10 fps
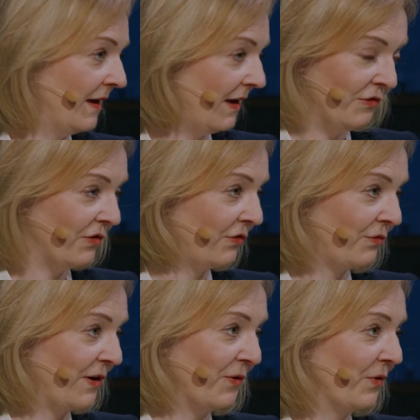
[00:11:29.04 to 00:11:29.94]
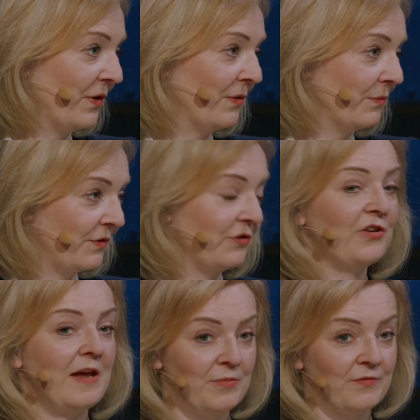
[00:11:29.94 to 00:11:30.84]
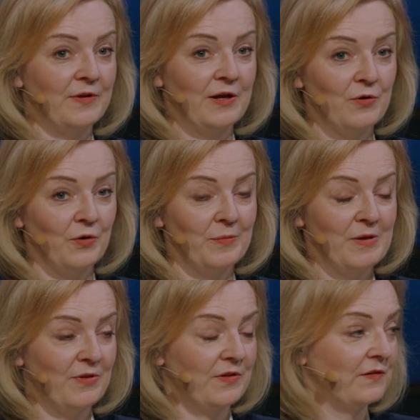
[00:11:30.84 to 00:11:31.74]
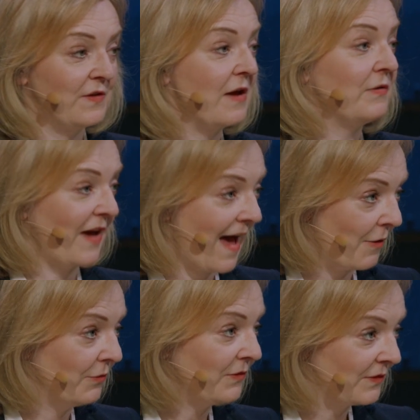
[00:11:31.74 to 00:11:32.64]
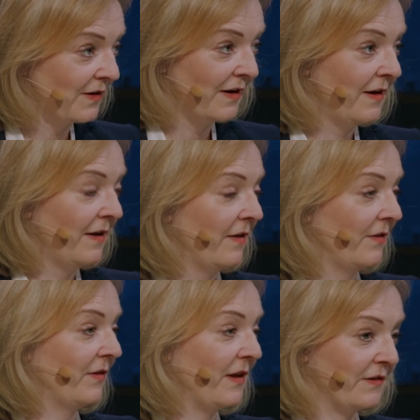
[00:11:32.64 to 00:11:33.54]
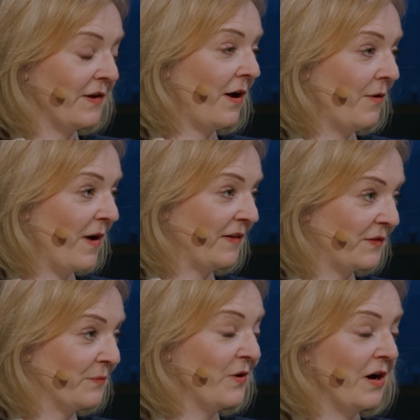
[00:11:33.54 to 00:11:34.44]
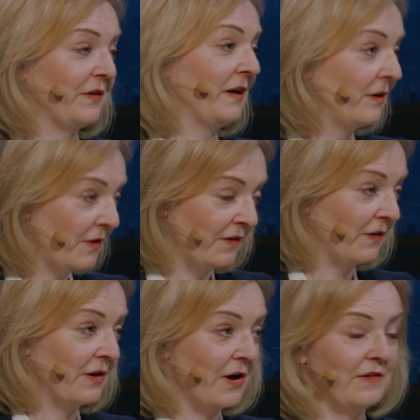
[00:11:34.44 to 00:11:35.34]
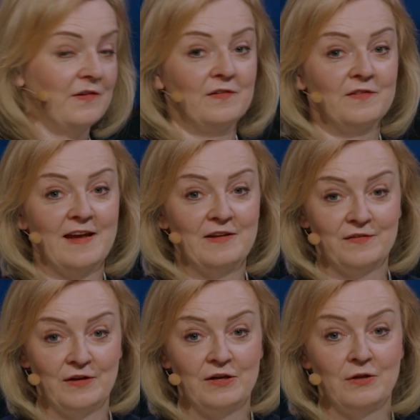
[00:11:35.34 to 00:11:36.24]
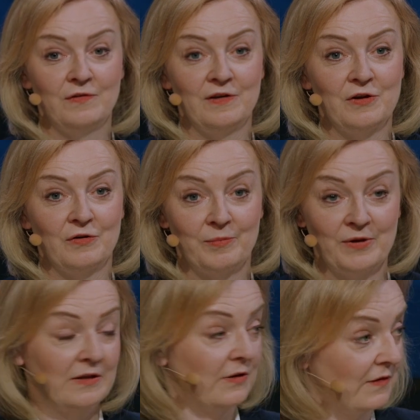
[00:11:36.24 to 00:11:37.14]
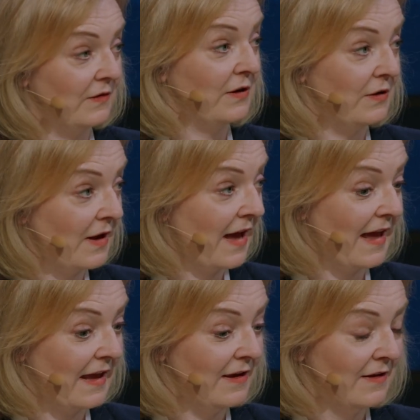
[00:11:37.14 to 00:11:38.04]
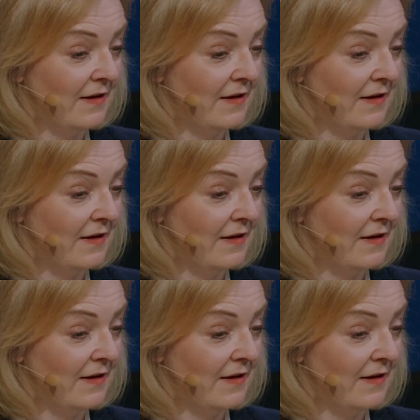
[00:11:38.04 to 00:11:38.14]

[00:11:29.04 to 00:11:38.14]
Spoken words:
industry or the shape of the economy. But there's no doubt that the entire Western world, including the United States, including Europe, including the UK,